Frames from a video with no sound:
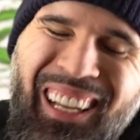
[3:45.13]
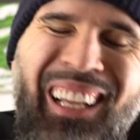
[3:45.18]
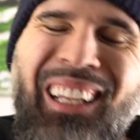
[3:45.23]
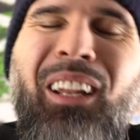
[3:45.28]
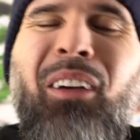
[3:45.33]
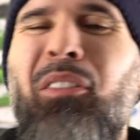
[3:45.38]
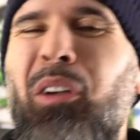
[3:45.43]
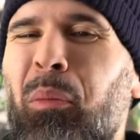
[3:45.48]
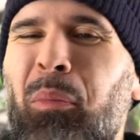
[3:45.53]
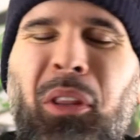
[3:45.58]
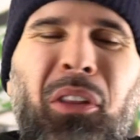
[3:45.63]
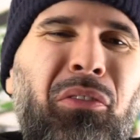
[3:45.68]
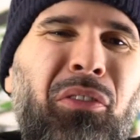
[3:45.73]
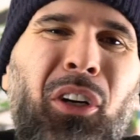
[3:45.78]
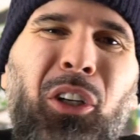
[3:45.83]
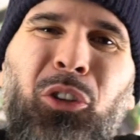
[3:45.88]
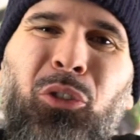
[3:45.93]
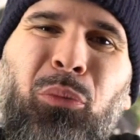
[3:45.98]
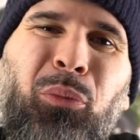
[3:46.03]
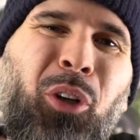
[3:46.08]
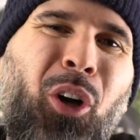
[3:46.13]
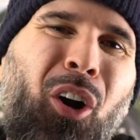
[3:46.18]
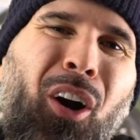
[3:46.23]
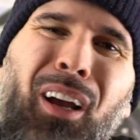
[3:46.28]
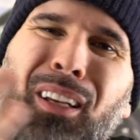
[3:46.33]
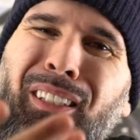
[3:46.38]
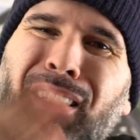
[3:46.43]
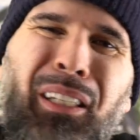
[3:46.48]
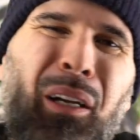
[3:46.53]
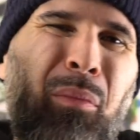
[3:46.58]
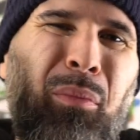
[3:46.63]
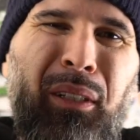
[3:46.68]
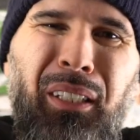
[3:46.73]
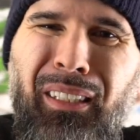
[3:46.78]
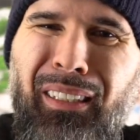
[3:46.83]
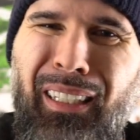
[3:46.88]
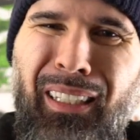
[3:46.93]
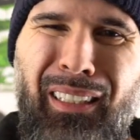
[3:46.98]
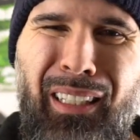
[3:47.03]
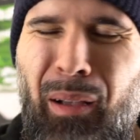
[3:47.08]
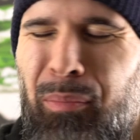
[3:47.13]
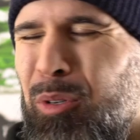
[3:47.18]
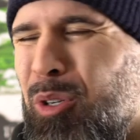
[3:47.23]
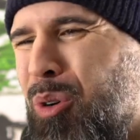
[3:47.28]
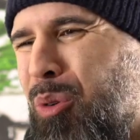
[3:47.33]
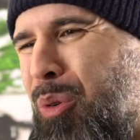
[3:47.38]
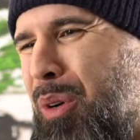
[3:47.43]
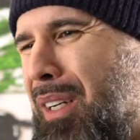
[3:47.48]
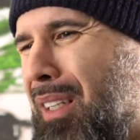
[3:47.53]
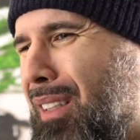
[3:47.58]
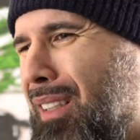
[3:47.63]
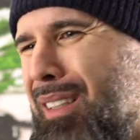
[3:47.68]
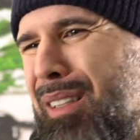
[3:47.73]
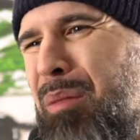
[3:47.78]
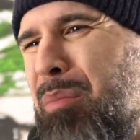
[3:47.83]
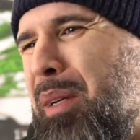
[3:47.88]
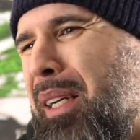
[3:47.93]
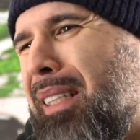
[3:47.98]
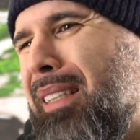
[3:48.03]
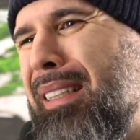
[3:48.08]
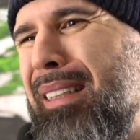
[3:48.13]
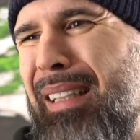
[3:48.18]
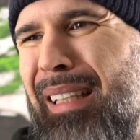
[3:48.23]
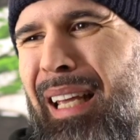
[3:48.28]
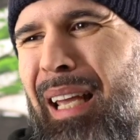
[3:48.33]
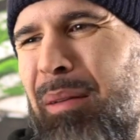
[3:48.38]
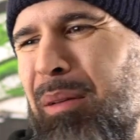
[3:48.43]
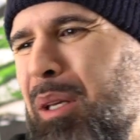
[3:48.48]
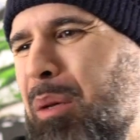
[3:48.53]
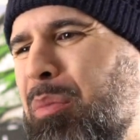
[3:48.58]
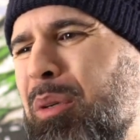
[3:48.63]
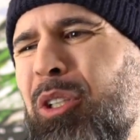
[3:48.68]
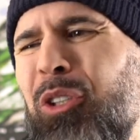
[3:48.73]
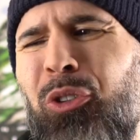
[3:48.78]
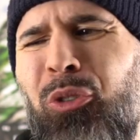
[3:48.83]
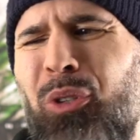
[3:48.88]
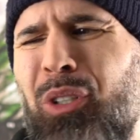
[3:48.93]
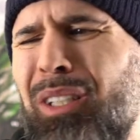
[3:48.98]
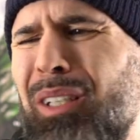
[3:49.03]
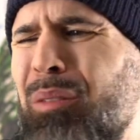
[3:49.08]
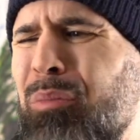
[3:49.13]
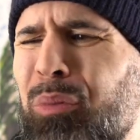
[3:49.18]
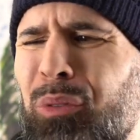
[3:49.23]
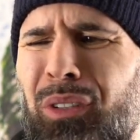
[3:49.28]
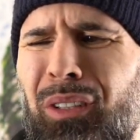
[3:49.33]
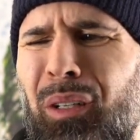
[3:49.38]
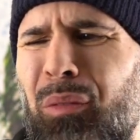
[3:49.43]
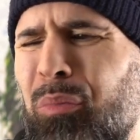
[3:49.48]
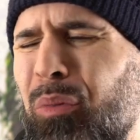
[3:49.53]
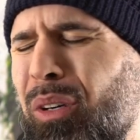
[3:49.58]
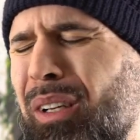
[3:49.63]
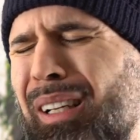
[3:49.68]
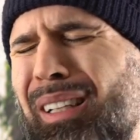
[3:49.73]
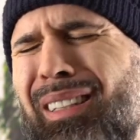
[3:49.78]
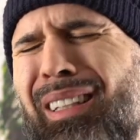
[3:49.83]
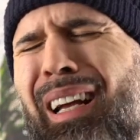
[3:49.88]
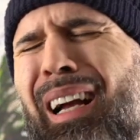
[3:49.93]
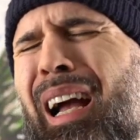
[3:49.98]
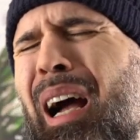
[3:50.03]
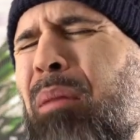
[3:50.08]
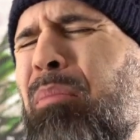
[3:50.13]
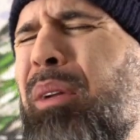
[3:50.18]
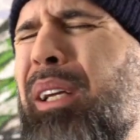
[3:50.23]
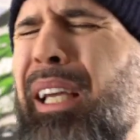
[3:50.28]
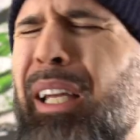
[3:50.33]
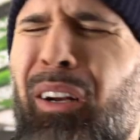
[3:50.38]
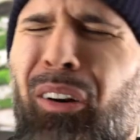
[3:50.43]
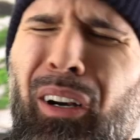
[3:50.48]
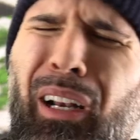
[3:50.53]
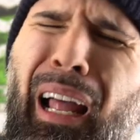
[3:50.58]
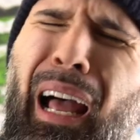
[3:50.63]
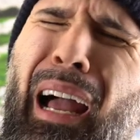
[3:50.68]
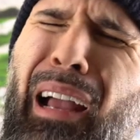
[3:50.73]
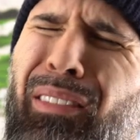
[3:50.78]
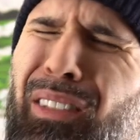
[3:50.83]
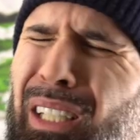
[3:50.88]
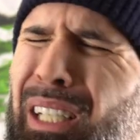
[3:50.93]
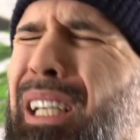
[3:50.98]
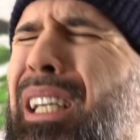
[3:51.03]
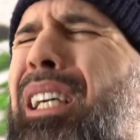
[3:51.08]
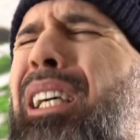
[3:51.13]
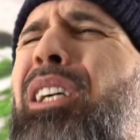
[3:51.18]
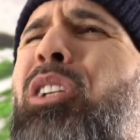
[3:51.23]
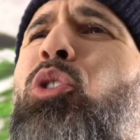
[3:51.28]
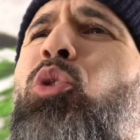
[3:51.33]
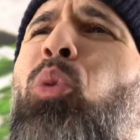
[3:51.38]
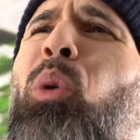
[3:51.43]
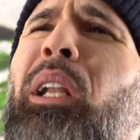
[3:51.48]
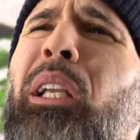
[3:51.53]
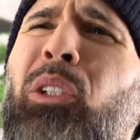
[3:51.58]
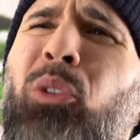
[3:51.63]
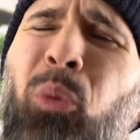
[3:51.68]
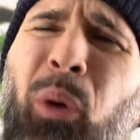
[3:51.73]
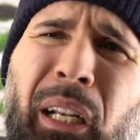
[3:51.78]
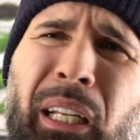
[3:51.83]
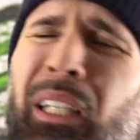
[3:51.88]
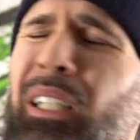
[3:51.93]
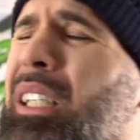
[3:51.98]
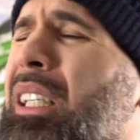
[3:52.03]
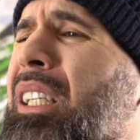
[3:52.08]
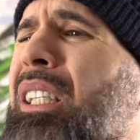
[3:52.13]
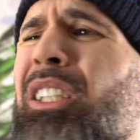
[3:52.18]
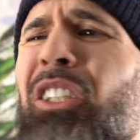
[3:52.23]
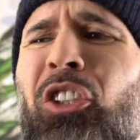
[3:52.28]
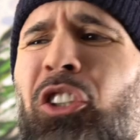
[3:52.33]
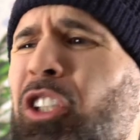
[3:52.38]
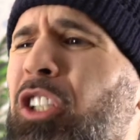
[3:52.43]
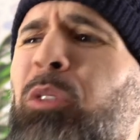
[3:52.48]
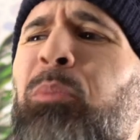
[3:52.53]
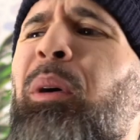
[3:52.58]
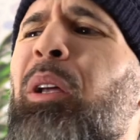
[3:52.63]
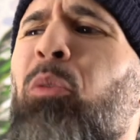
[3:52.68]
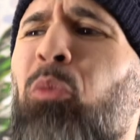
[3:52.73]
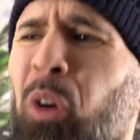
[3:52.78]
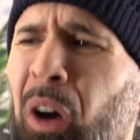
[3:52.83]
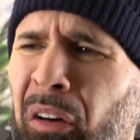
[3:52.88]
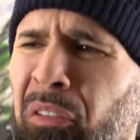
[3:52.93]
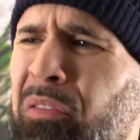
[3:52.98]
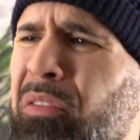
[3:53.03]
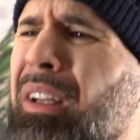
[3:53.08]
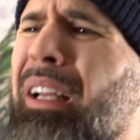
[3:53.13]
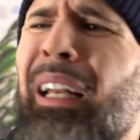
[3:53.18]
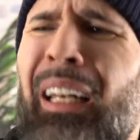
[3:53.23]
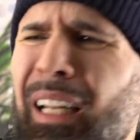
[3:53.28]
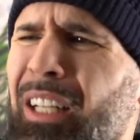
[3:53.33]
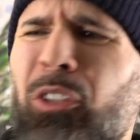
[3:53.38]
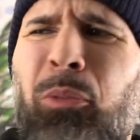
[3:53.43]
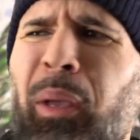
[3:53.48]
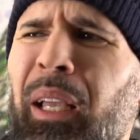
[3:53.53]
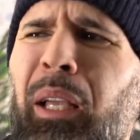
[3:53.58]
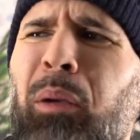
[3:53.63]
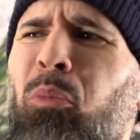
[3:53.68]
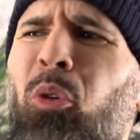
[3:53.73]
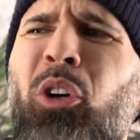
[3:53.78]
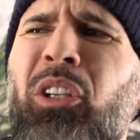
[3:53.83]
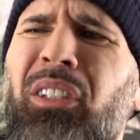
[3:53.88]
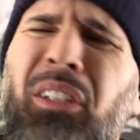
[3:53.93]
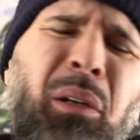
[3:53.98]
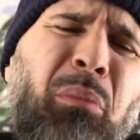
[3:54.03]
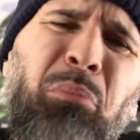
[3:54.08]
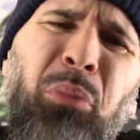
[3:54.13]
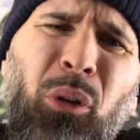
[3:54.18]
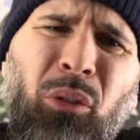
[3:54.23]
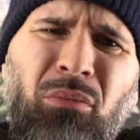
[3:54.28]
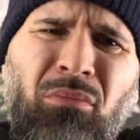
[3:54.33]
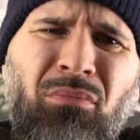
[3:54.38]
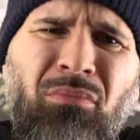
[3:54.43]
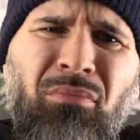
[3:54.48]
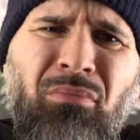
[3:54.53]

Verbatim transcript: I love y'all motherfuckers from the heart. I'll see y'all bitches next time. You know who it is. It's the biggest in the game, keeping it short, simple, to the point. Let's not complicate our lives in 2020. Shit's been rough. Let's make it more simple.